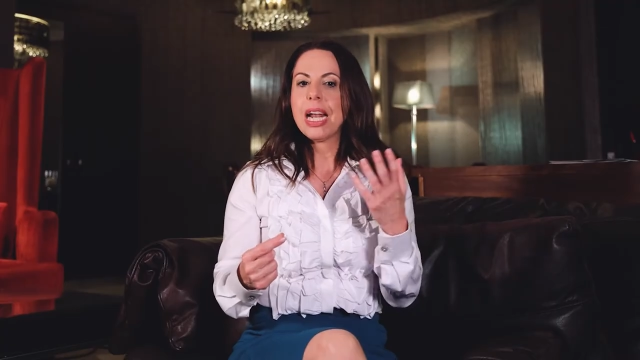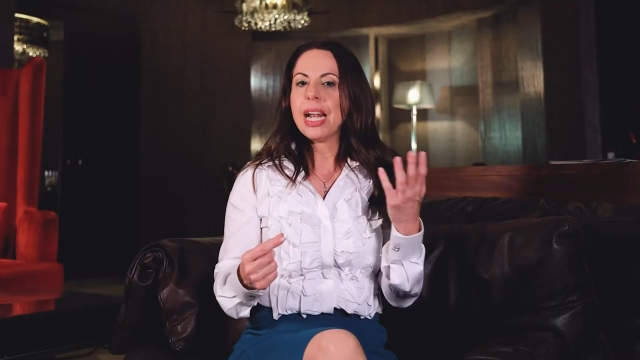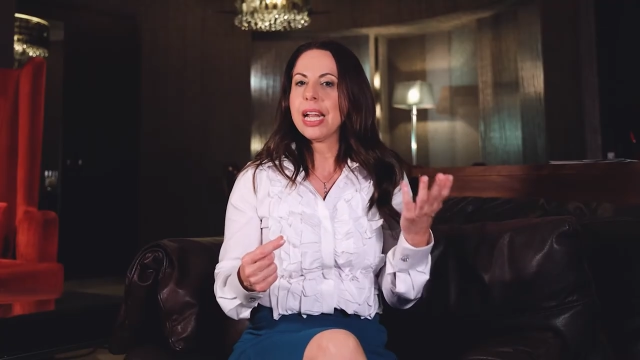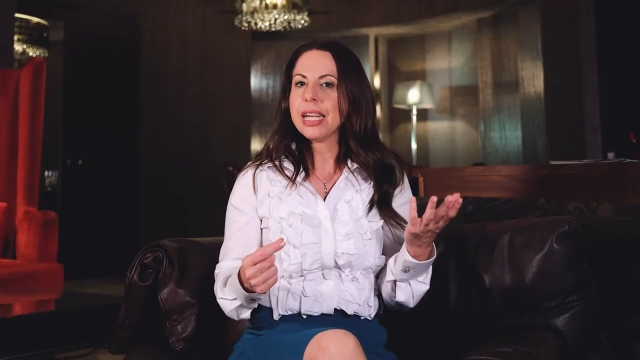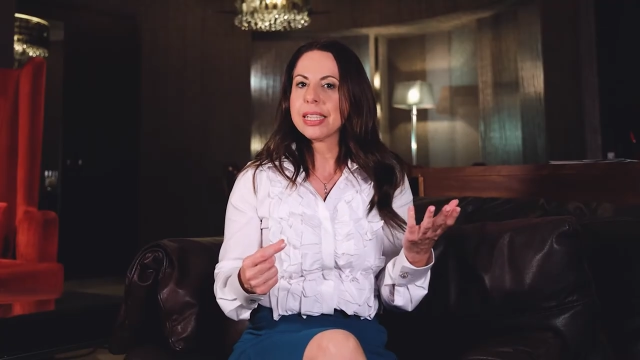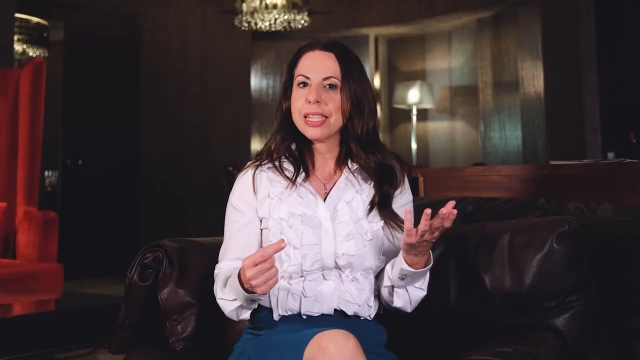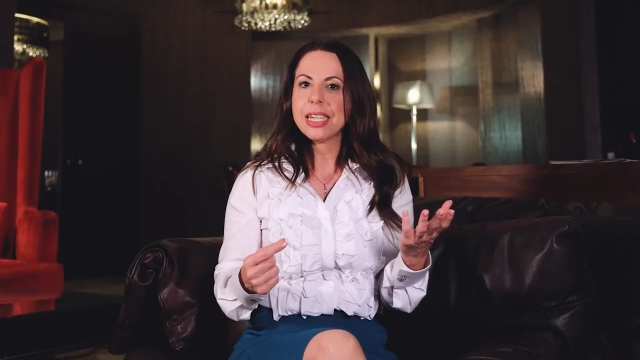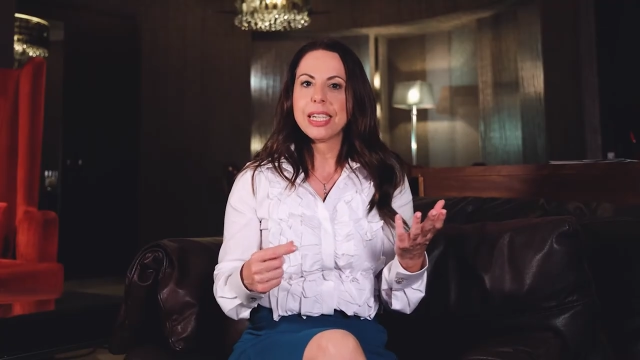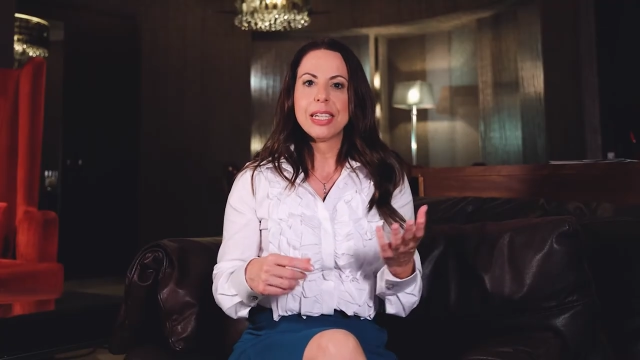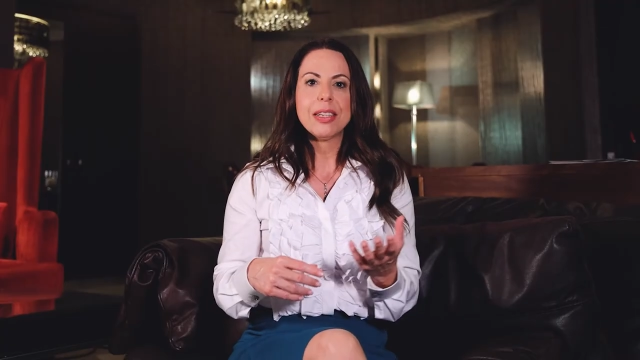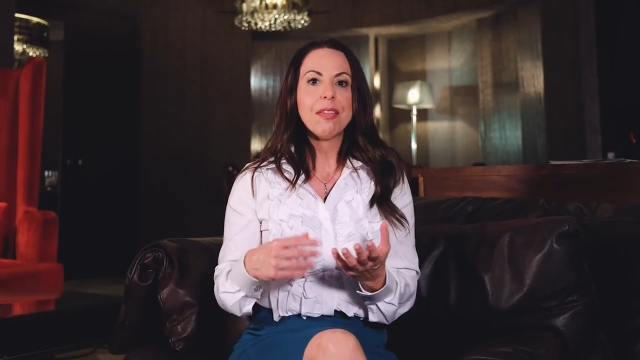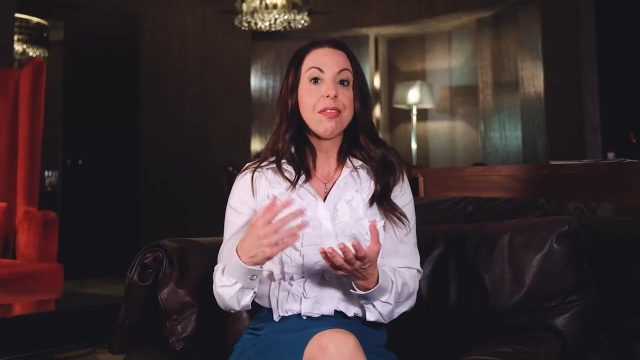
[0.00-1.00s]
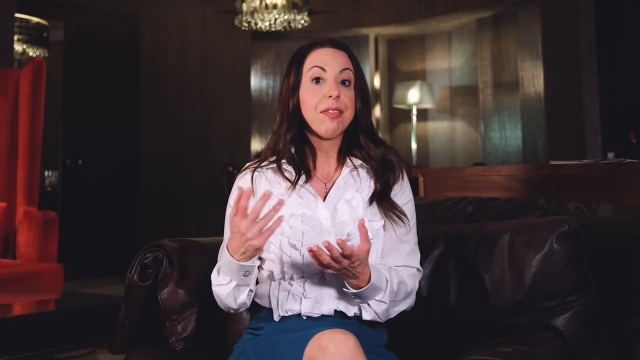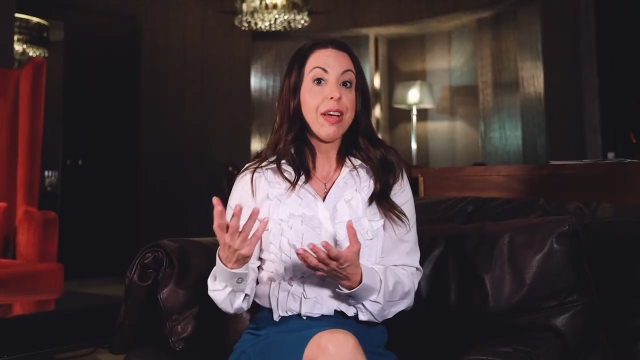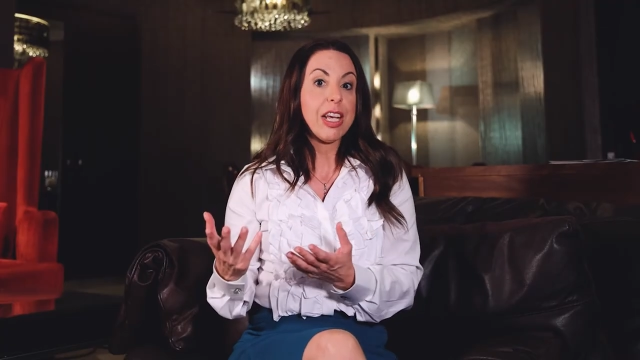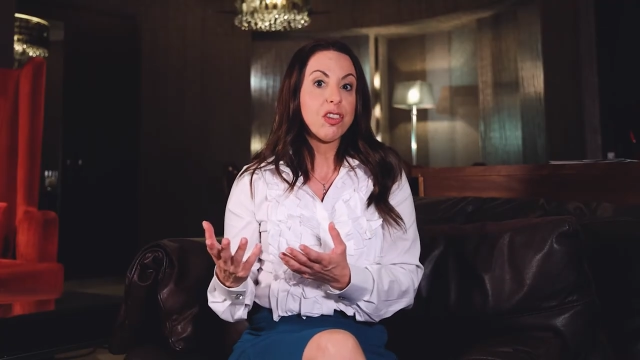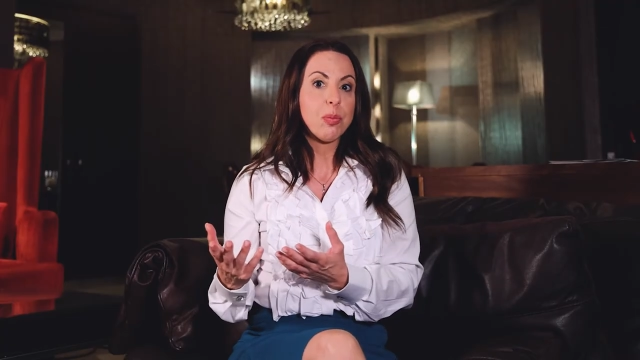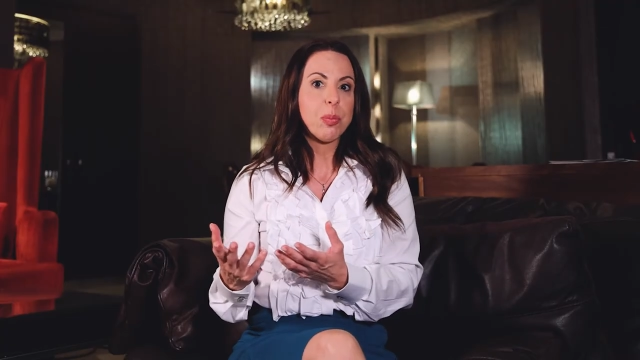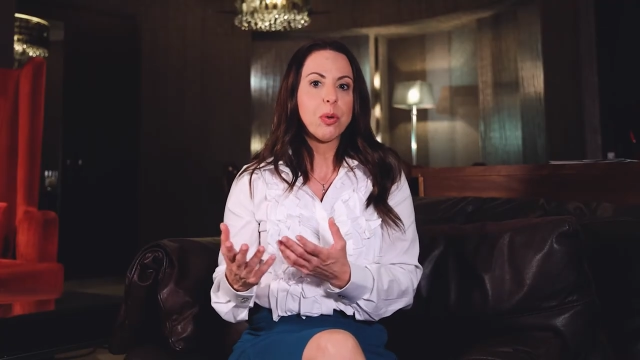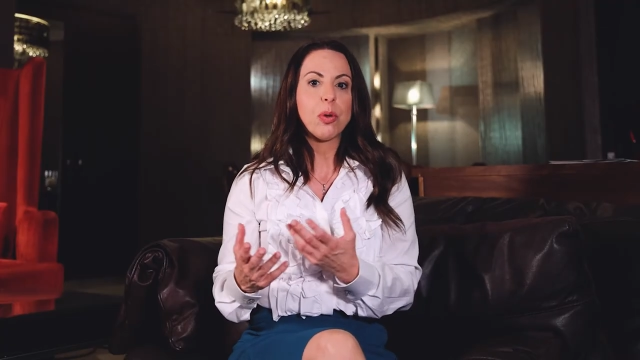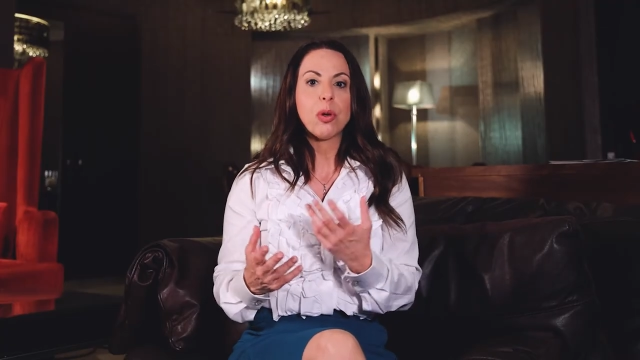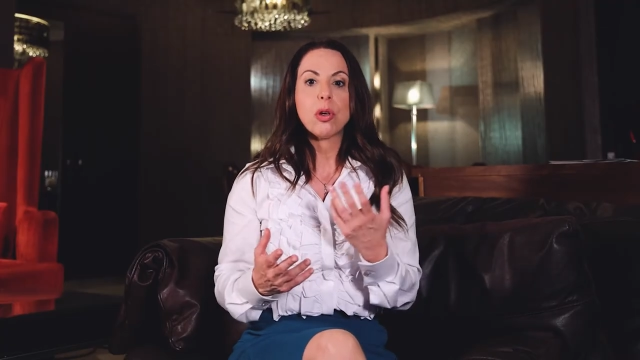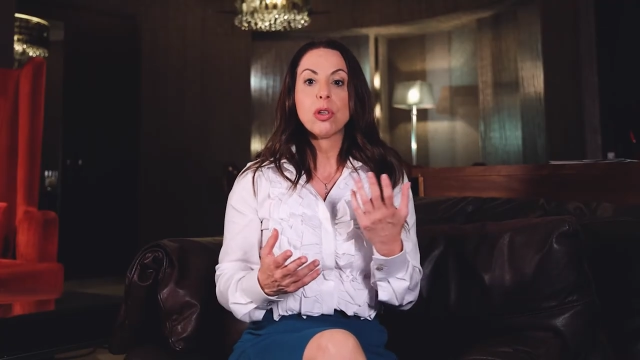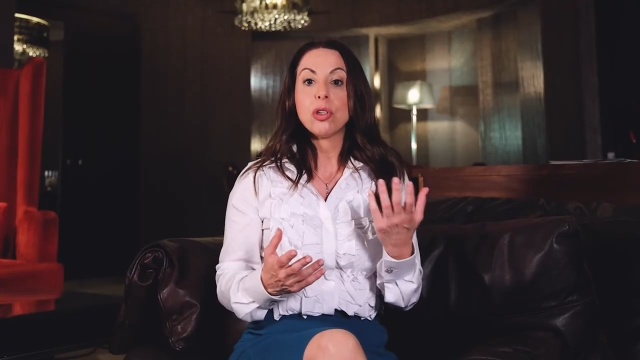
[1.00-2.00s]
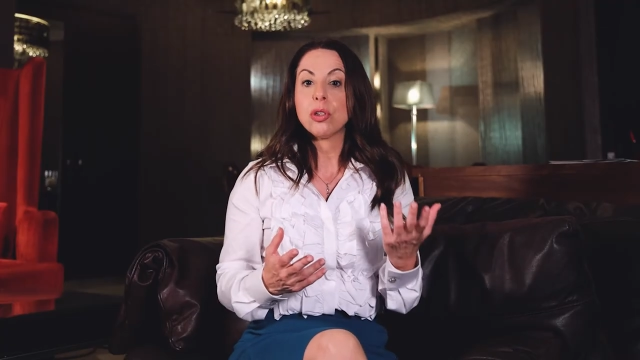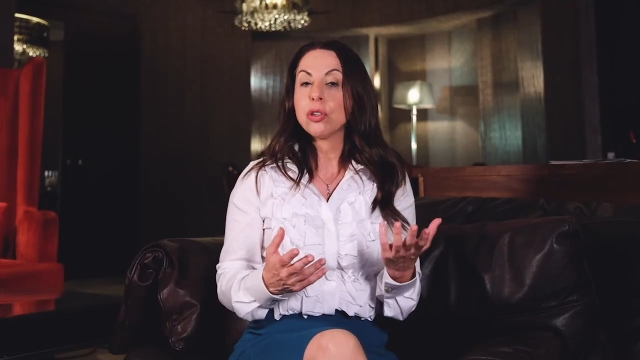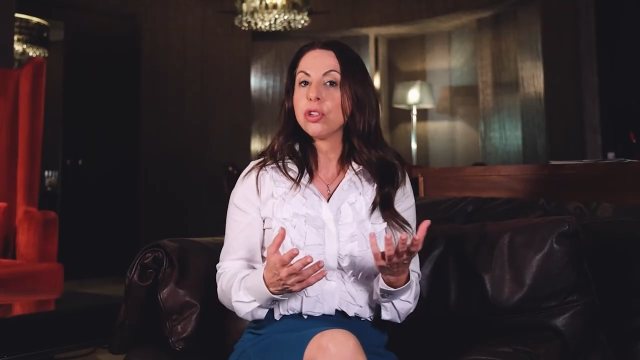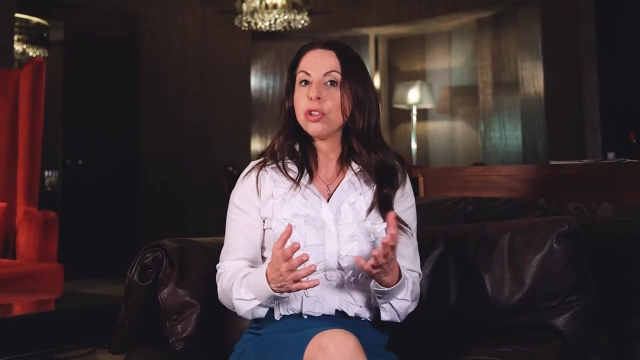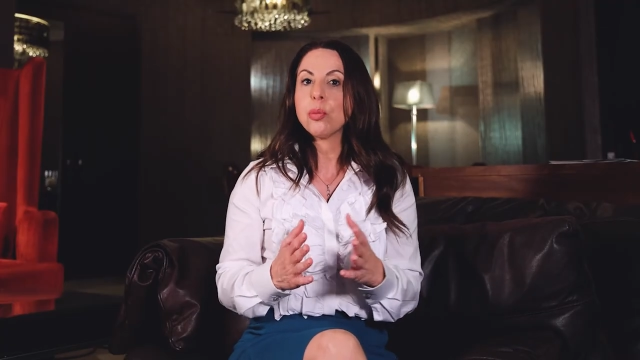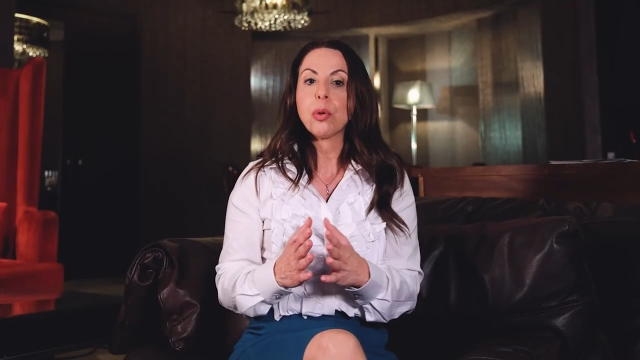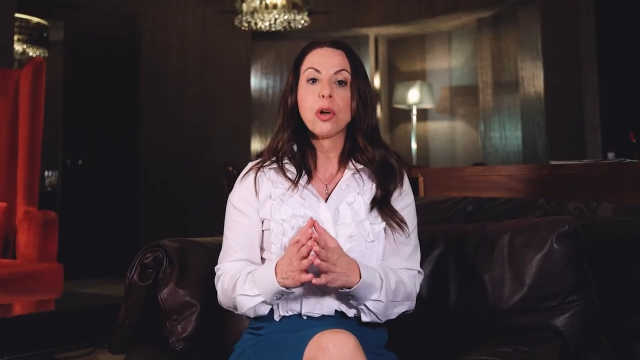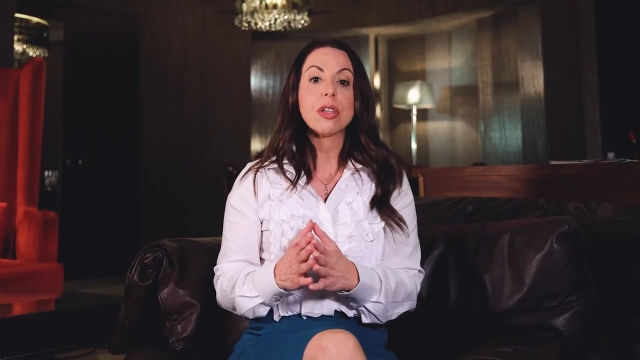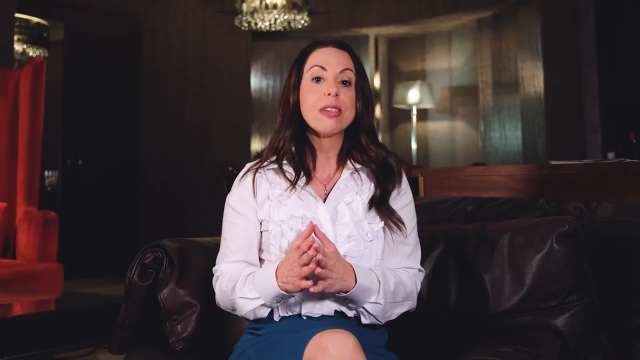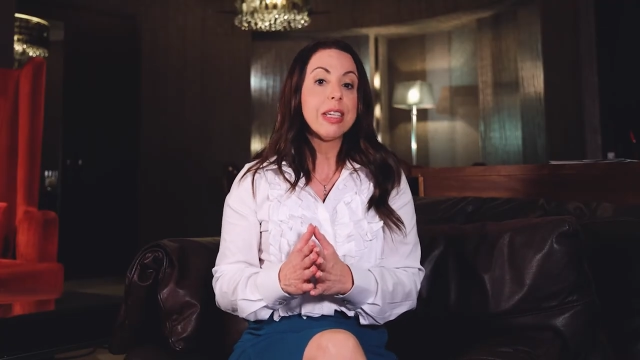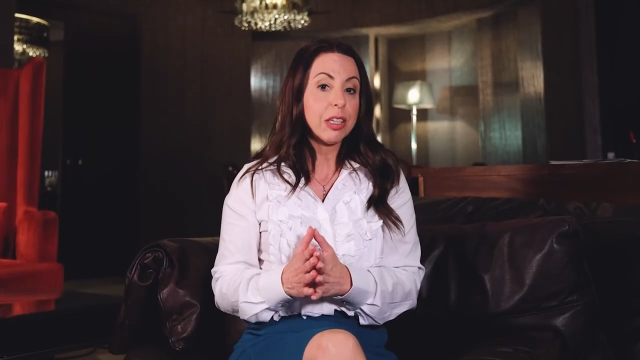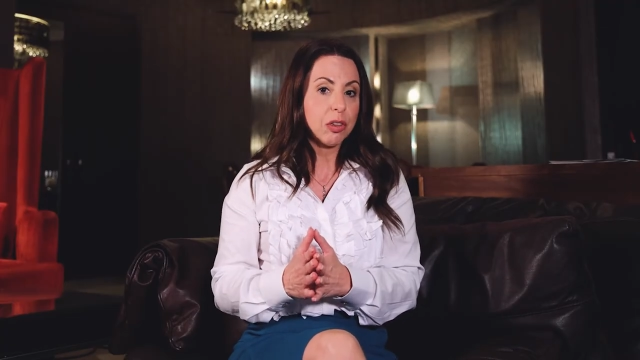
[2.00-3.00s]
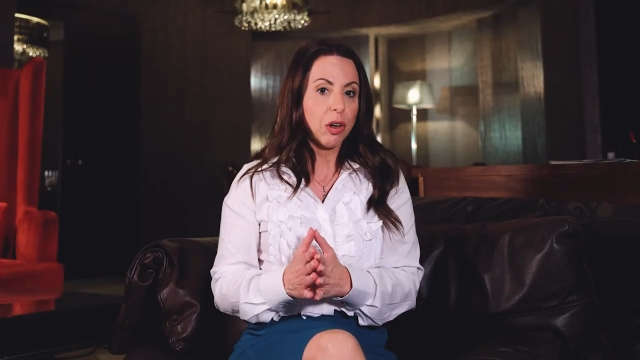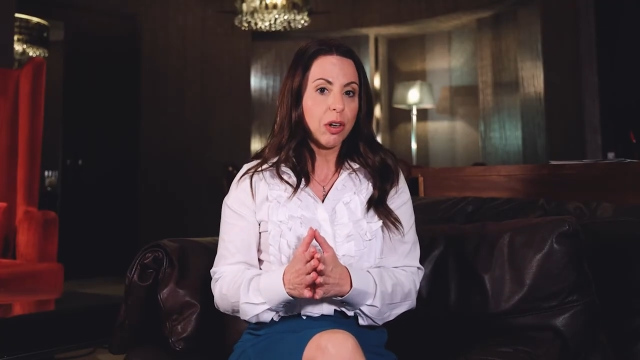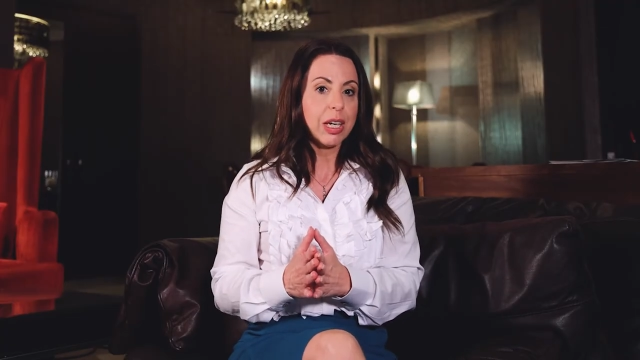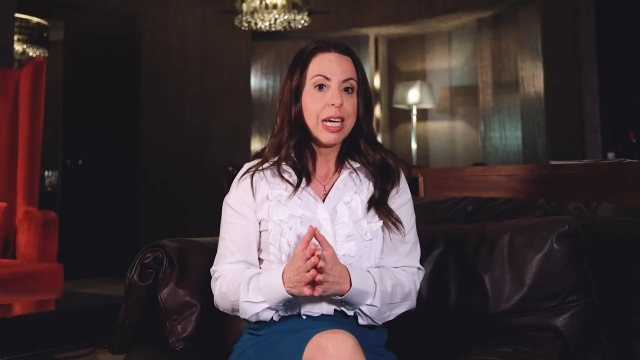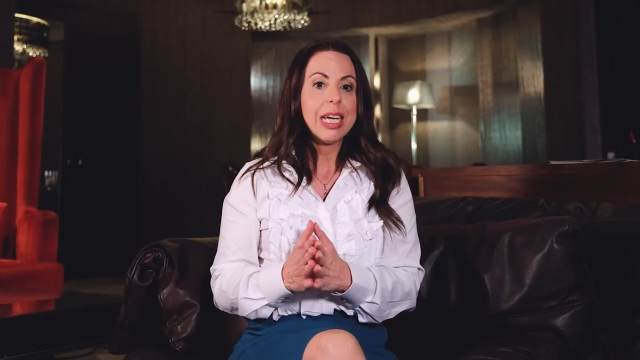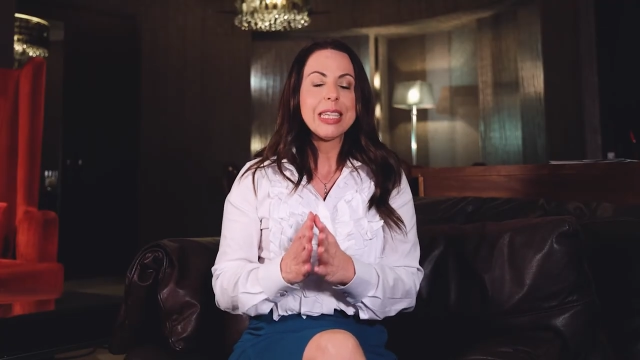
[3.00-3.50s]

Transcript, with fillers: LinkedIn, Facebook, YouTube, or TikTok,